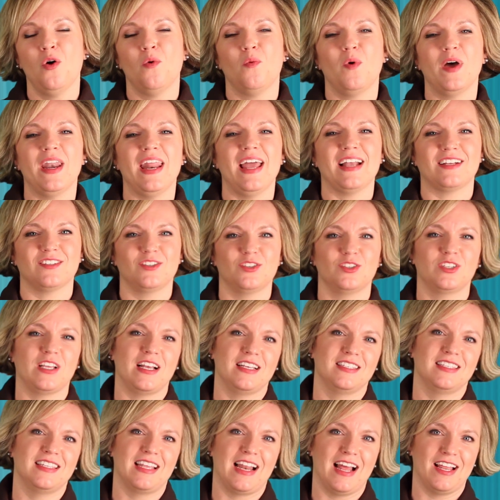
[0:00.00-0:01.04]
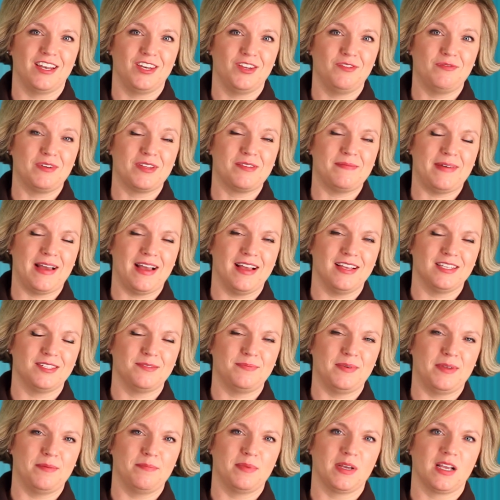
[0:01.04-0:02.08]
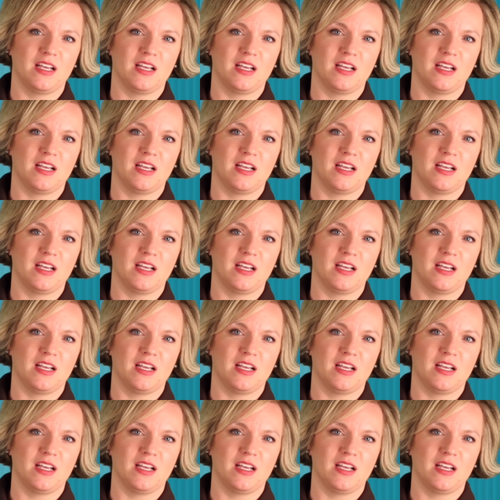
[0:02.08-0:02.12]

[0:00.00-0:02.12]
One exercise that I do with my husband,